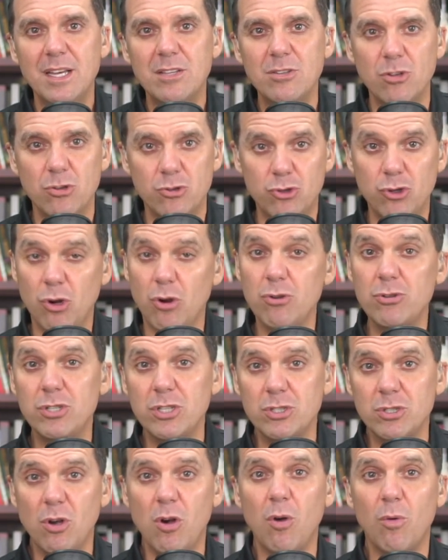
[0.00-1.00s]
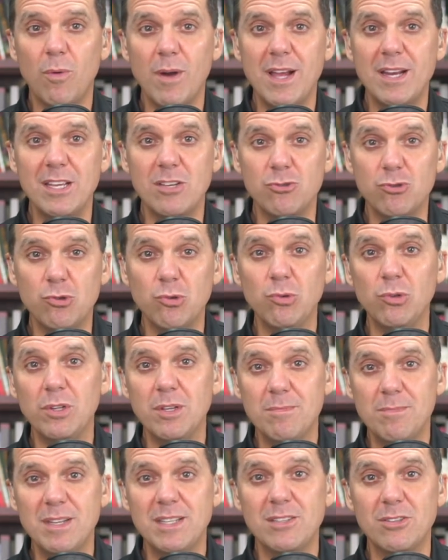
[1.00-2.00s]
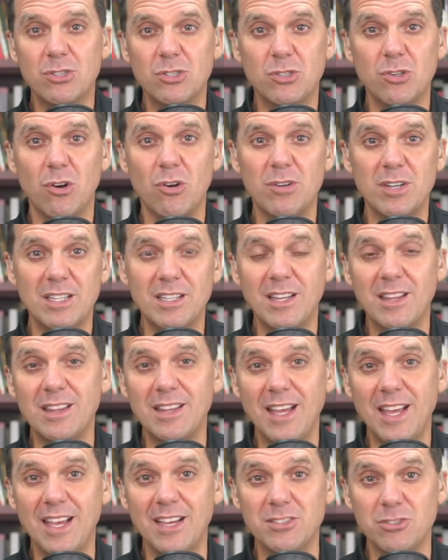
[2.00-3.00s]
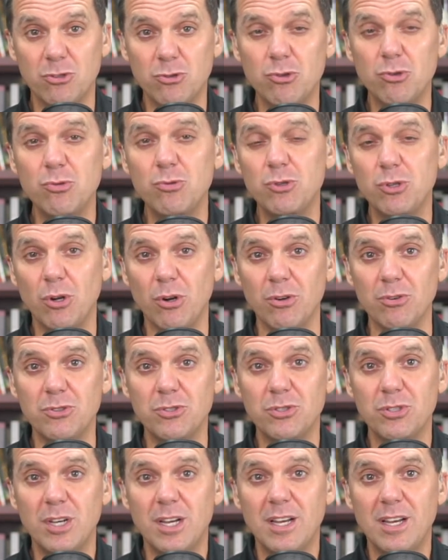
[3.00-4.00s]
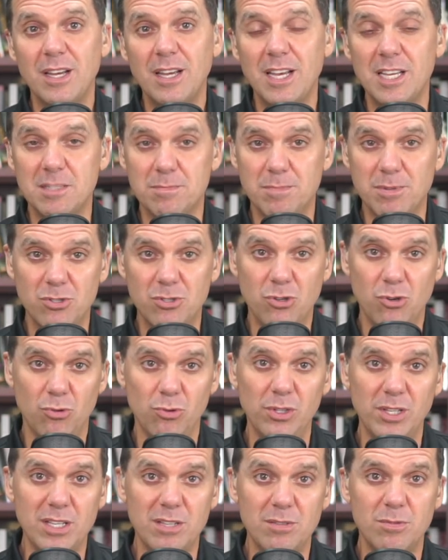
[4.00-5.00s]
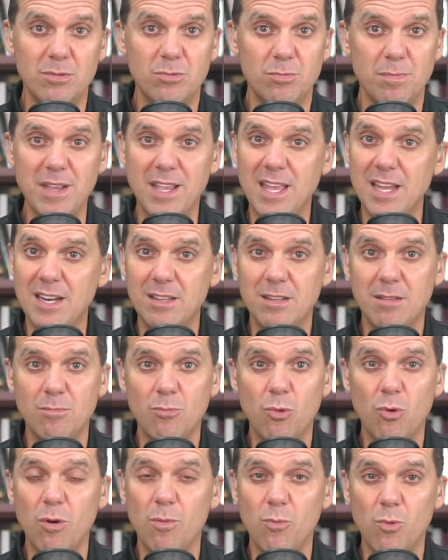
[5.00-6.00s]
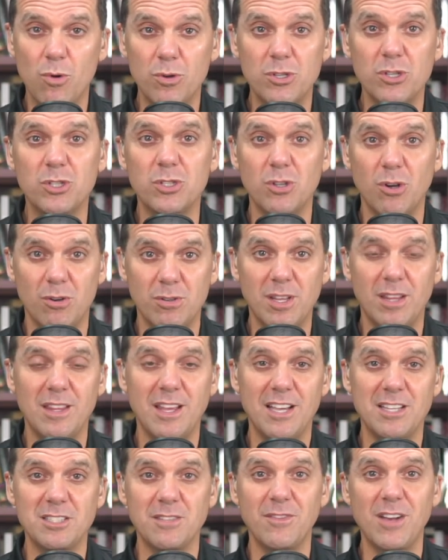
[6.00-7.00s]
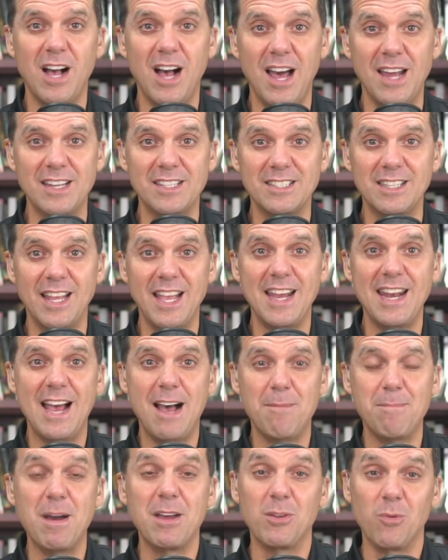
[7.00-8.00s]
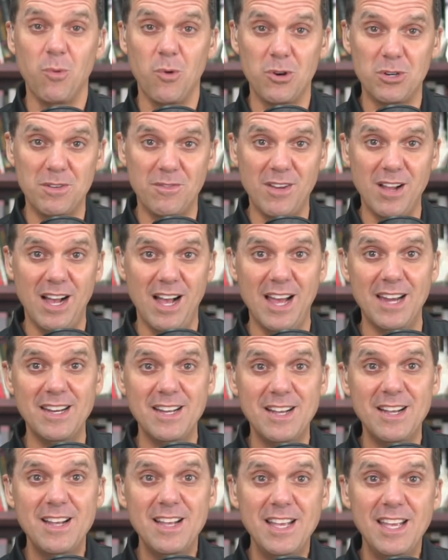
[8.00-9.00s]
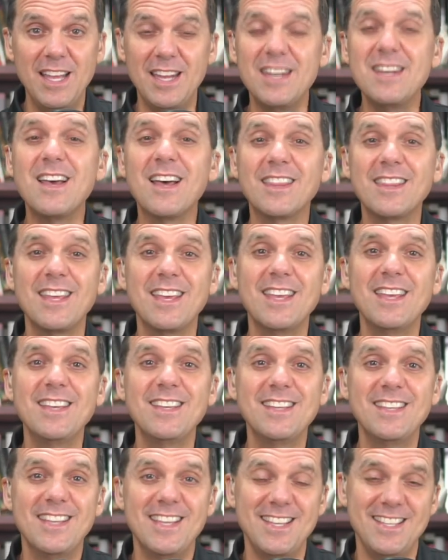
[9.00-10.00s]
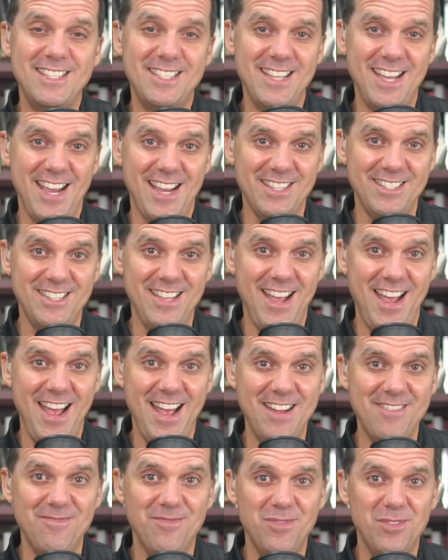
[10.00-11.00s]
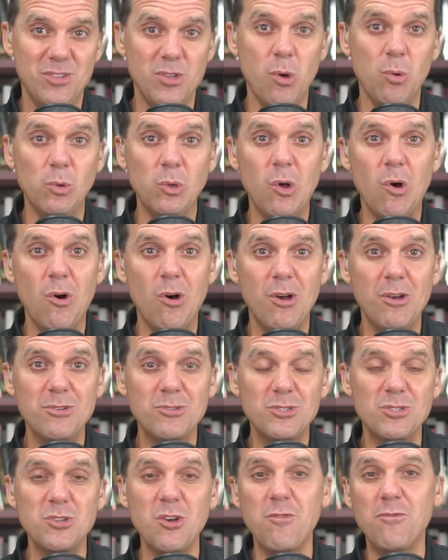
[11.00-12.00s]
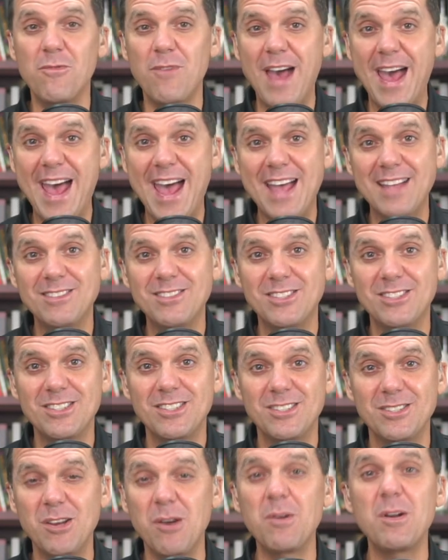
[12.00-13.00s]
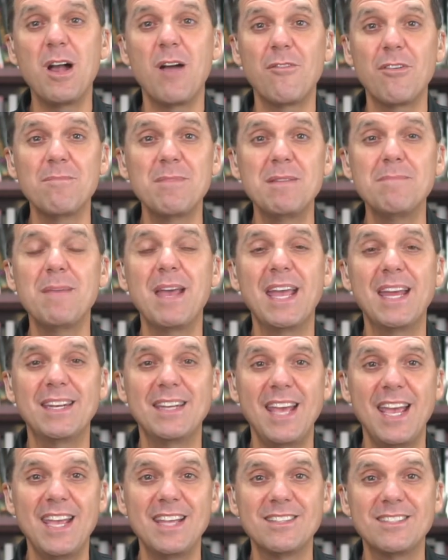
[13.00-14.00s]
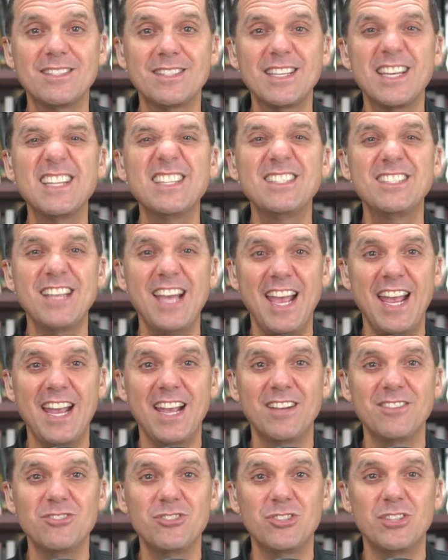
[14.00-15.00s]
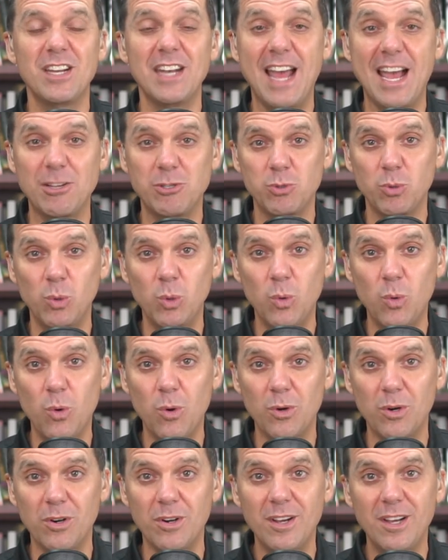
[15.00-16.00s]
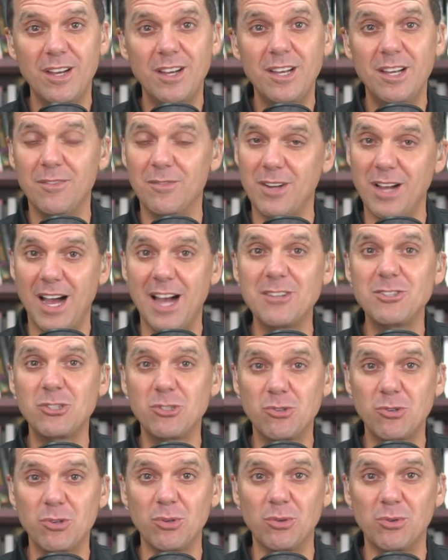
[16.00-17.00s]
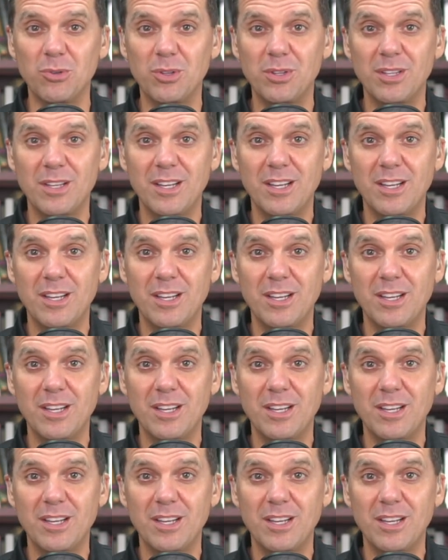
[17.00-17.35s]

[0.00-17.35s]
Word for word: The church has already truly been discerning the things, the true church has been truly beginning to more and more discern the things of God as laid out by the Word of God, and nothing can change that. No laws, no fads, no government mandates can change the natural order of God's truth,